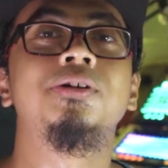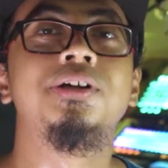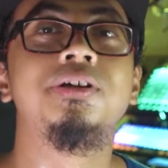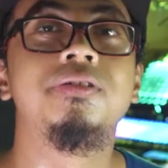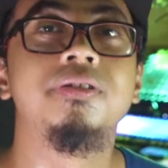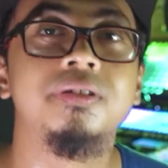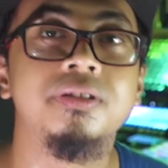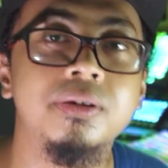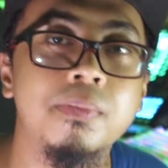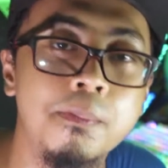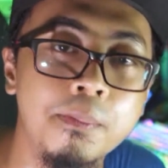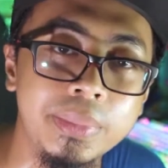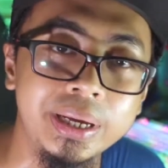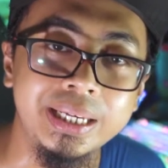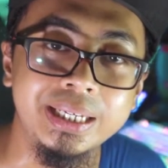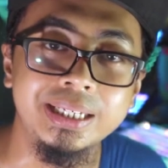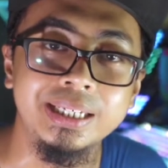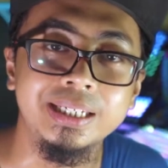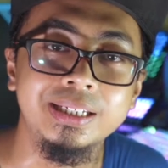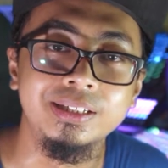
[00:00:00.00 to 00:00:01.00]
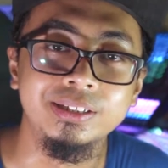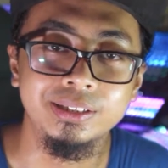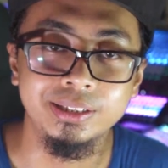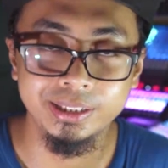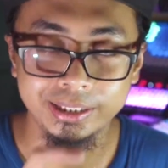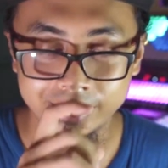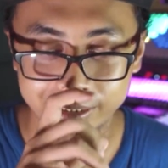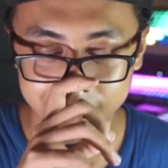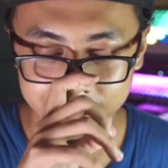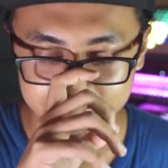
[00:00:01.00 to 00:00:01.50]
this is the main
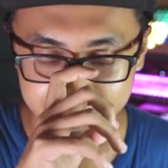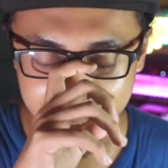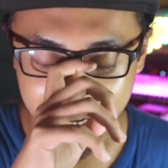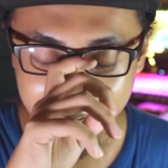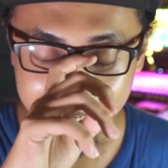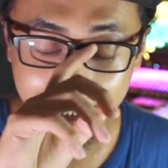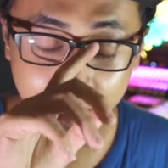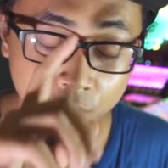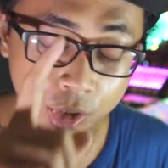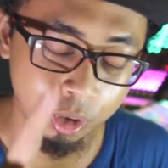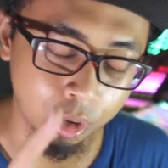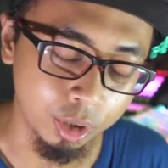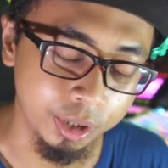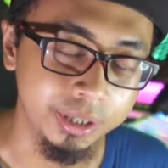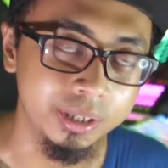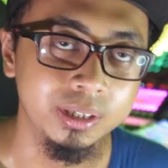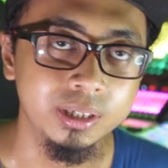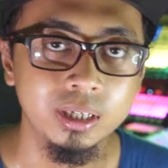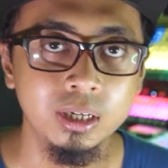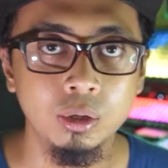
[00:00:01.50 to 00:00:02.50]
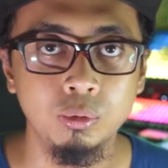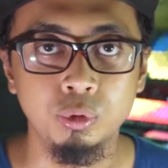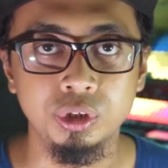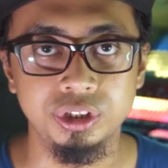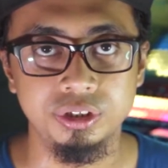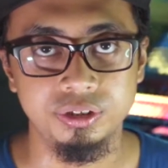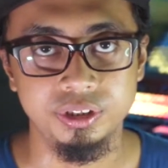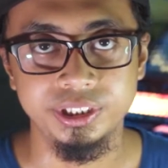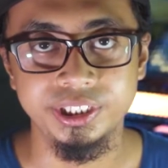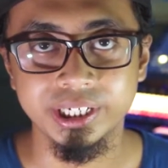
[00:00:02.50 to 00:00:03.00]
thing that I got,
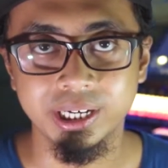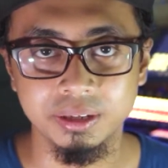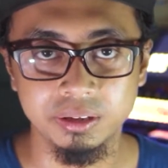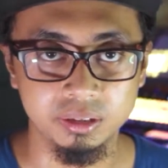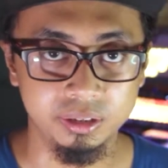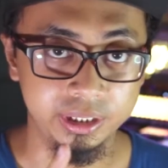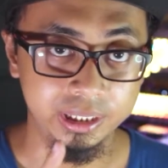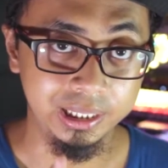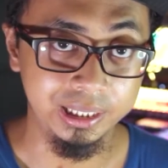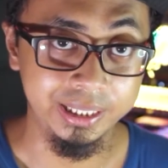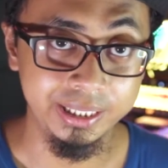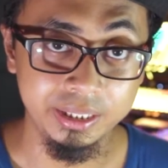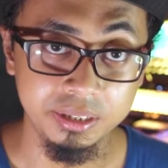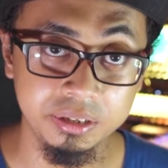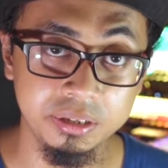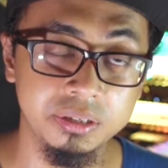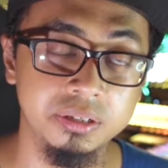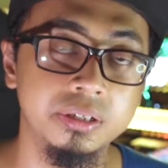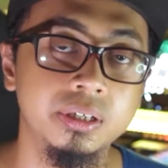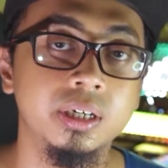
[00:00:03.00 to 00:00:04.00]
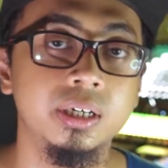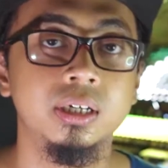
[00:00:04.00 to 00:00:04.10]
which just released.